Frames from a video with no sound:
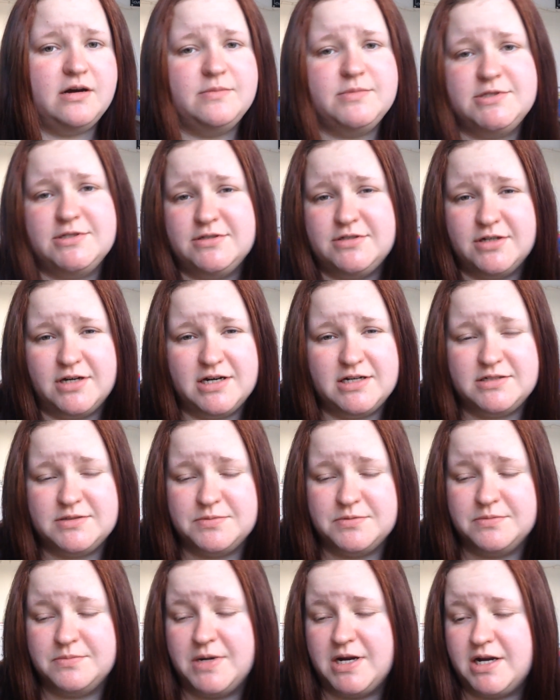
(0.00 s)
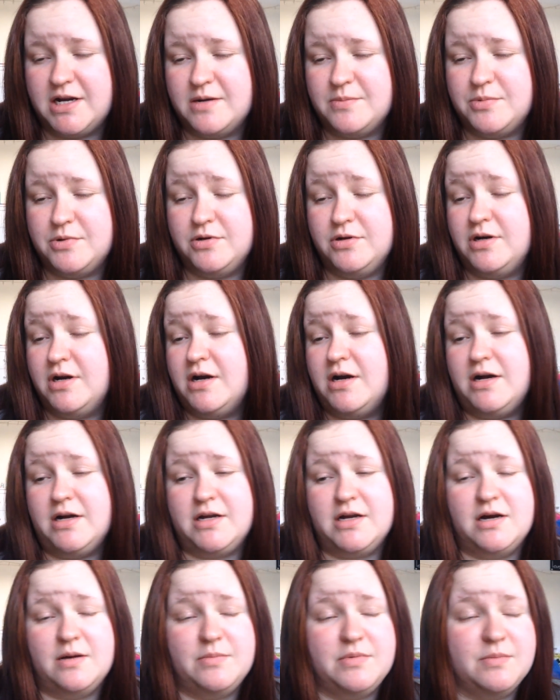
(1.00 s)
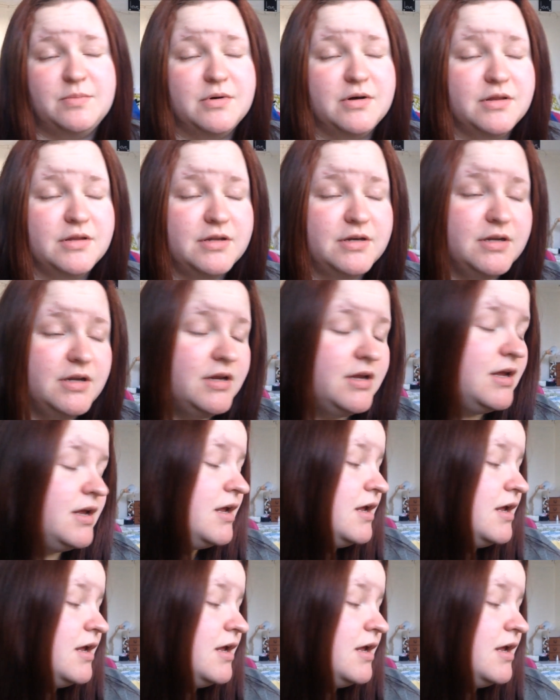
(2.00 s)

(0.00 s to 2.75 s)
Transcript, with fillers: I'm too tired to put makeup on. I can't be bothered.